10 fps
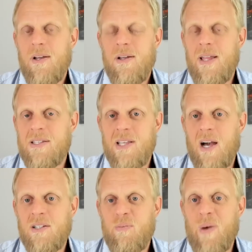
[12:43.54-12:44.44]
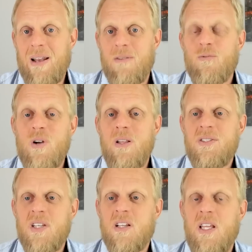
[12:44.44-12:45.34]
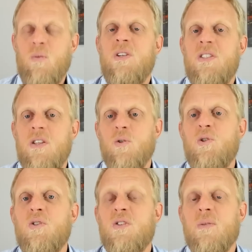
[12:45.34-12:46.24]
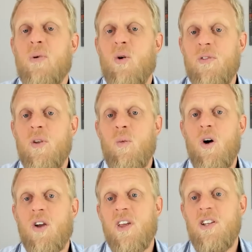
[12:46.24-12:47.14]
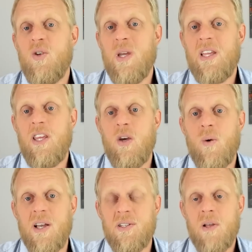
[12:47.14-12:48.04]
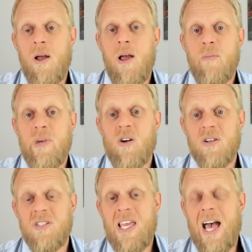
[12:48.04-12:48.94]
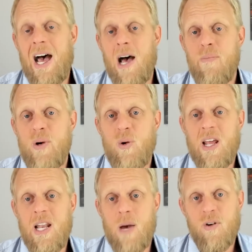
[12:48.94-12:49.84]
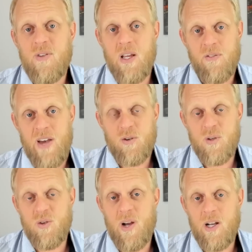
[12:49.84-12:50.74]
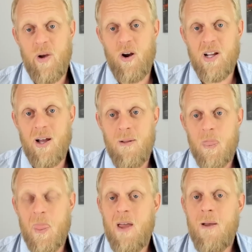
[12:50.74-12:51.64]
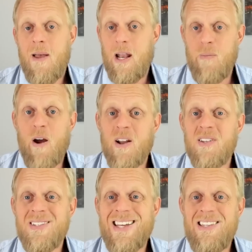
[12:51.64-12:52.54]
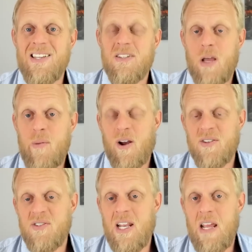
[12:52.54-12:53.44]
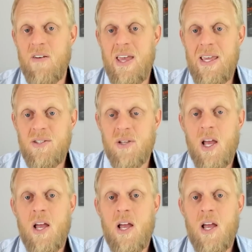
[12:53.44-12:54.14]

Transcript: That sucks. But realistically, we still should support the work they're doing in the US because they are building a number of gigafactories around America. And Americans need this. Americans need EVs.